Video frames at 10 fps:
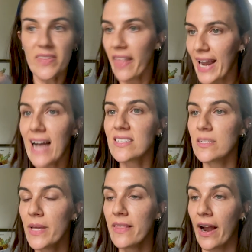and that has to
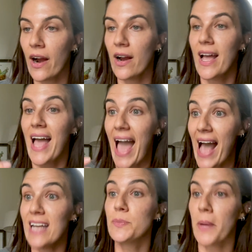be there
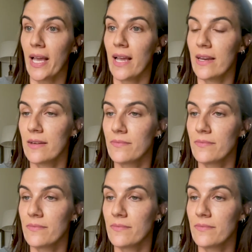as pain.